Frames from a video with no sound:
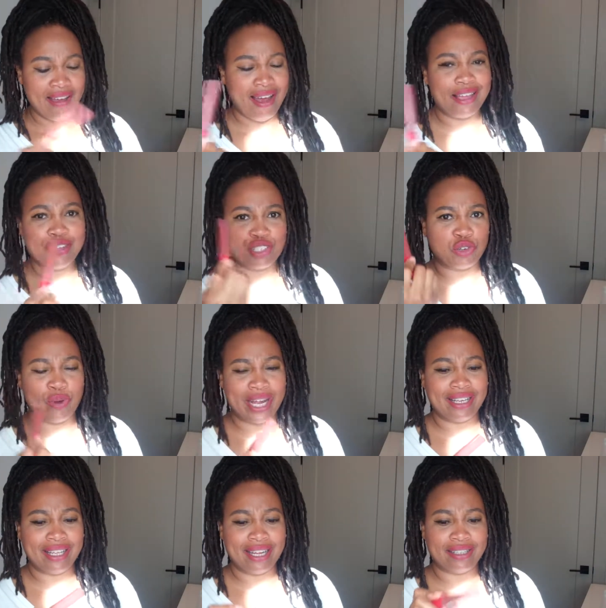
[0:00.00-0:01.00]
I used a
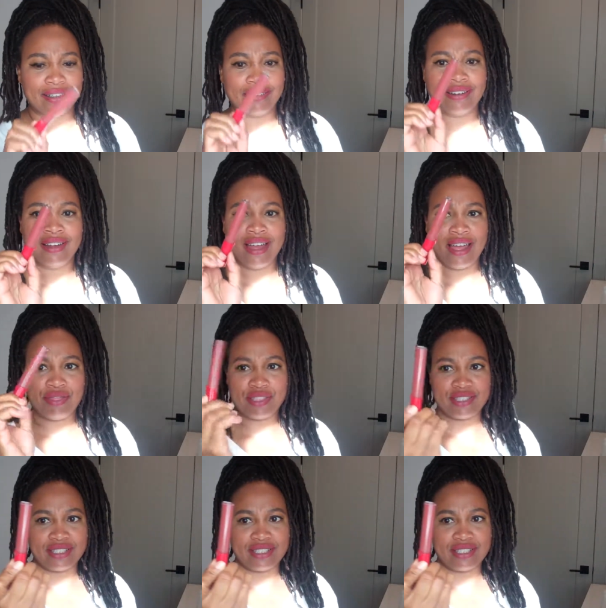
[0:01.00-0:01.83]
red liner and this